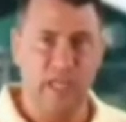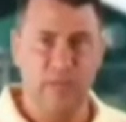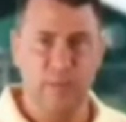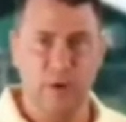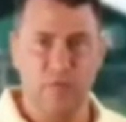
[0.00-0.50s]

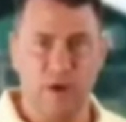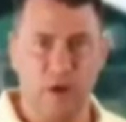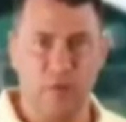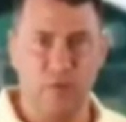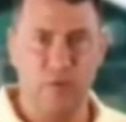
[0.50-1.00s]
And to promote
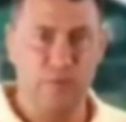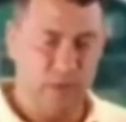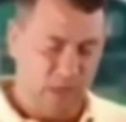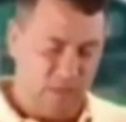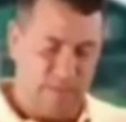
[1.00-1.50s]

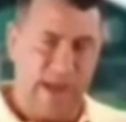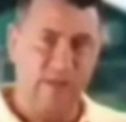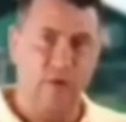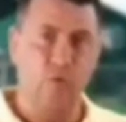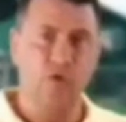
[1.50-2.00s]
follow-through, the
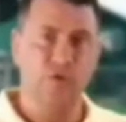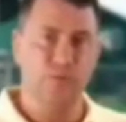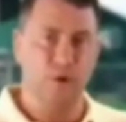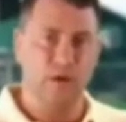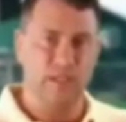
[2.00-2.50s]
back of the
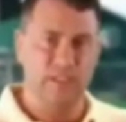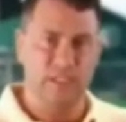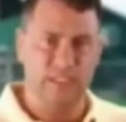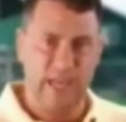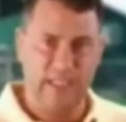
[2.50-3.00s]
horseshoe mark has
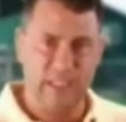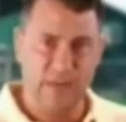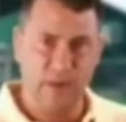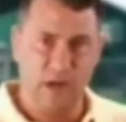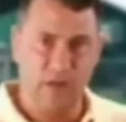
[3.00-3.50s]
the exact
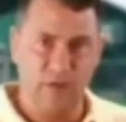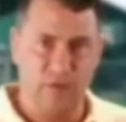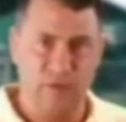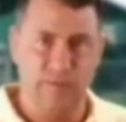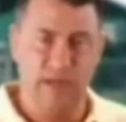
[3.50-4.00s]
same
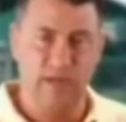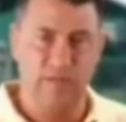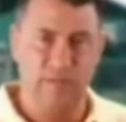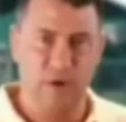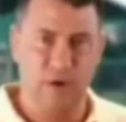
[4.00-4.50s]
contour as the back
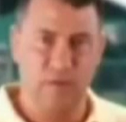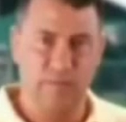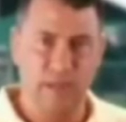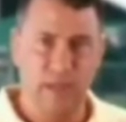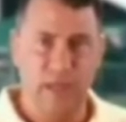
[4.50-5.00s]
of the ball.
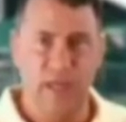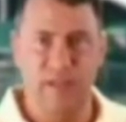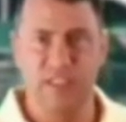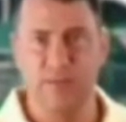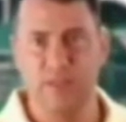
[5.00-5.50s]

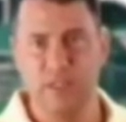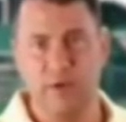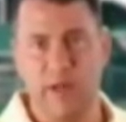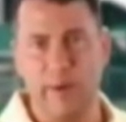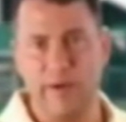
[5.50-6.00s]
And this seems
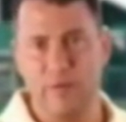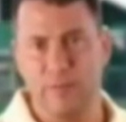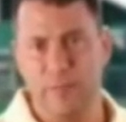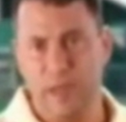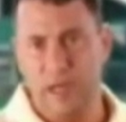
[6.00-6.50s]
clear.
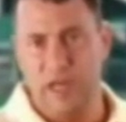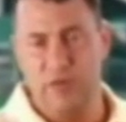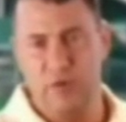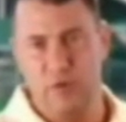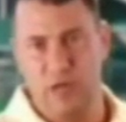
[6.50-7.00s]
However,
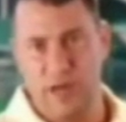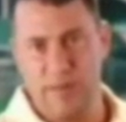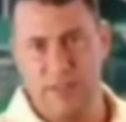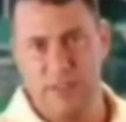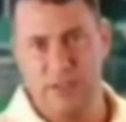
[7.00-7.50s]
either your
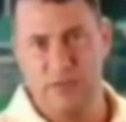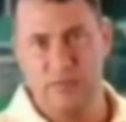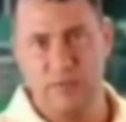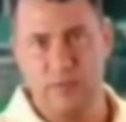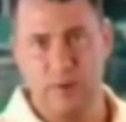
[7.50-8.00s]
alignment
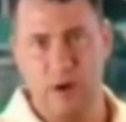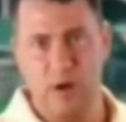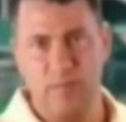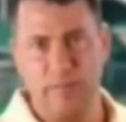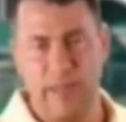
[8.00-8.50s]
system, the
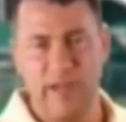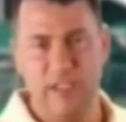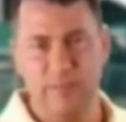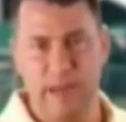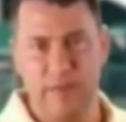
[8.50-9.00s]
ball,
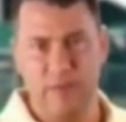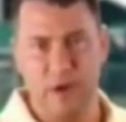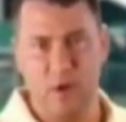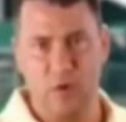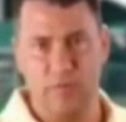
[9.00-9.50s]
and its path to
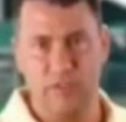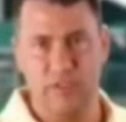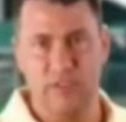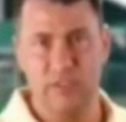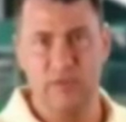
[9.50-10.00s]
the hole are
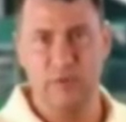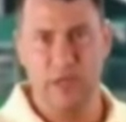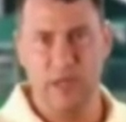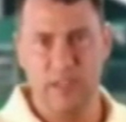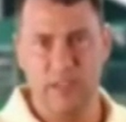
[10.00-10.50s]
visually
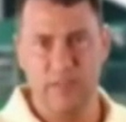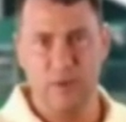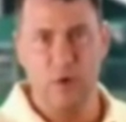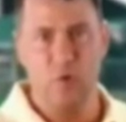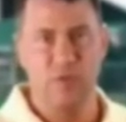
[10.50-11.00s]
synchronized,
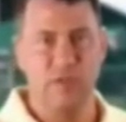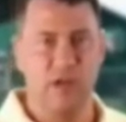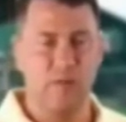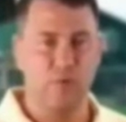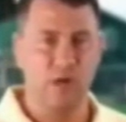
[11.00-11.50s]
or the
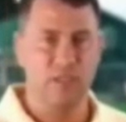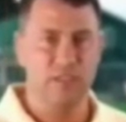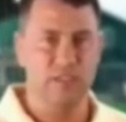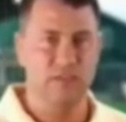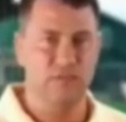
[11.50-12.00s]
entire
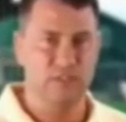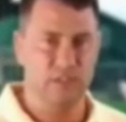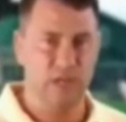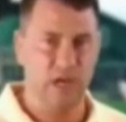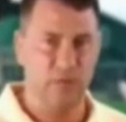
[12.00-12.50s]
process is
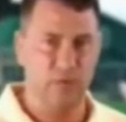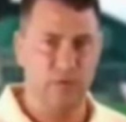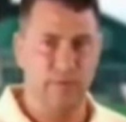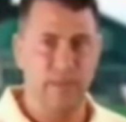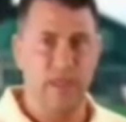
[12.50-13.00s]
visually awkward.